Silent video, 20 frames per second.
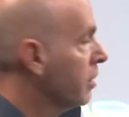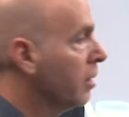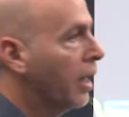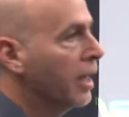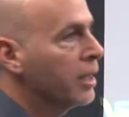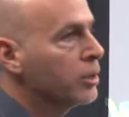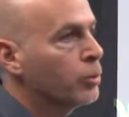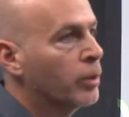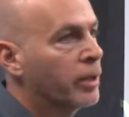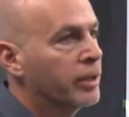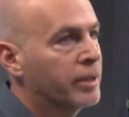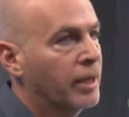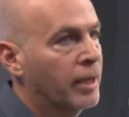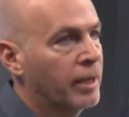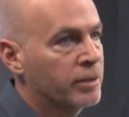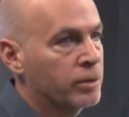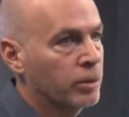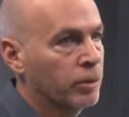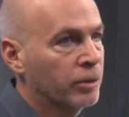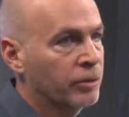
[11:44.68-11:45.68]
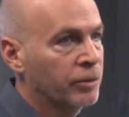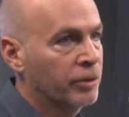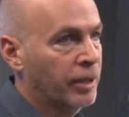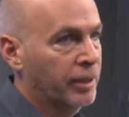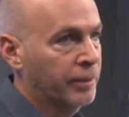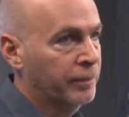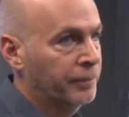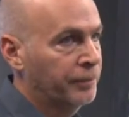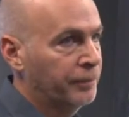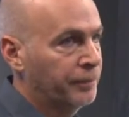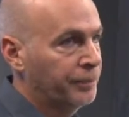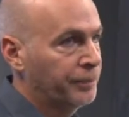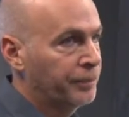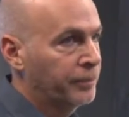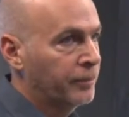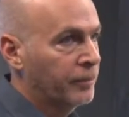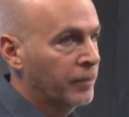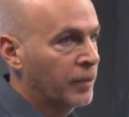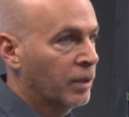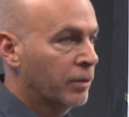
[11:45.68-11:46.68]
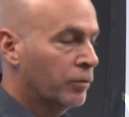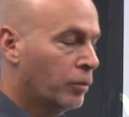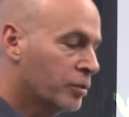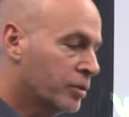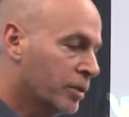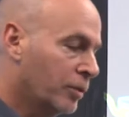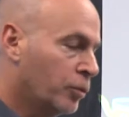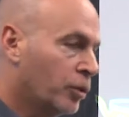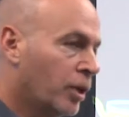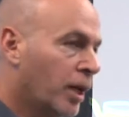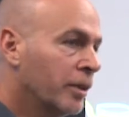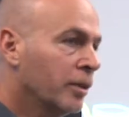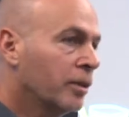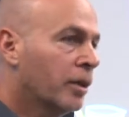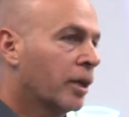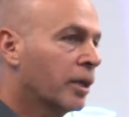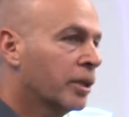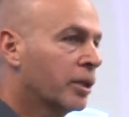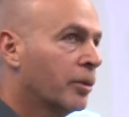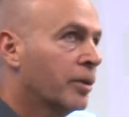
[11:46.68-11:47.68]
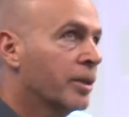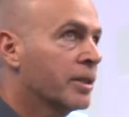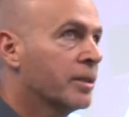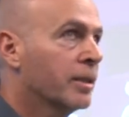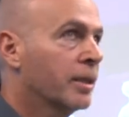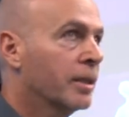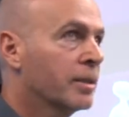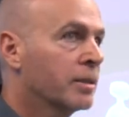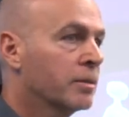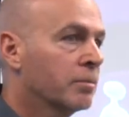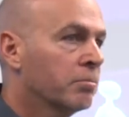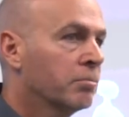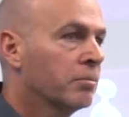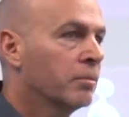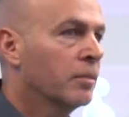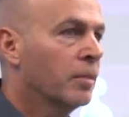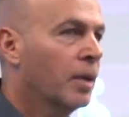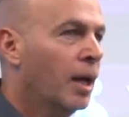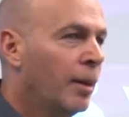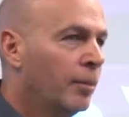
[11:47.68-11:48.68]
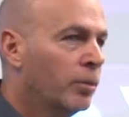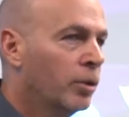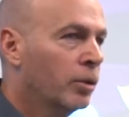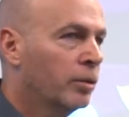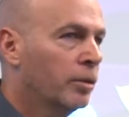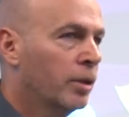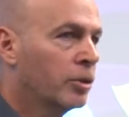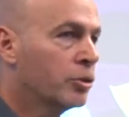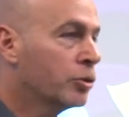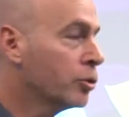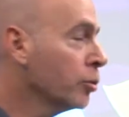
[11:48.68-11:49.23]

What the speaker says: guy wears hats all the time. For other characteristics, I'm not that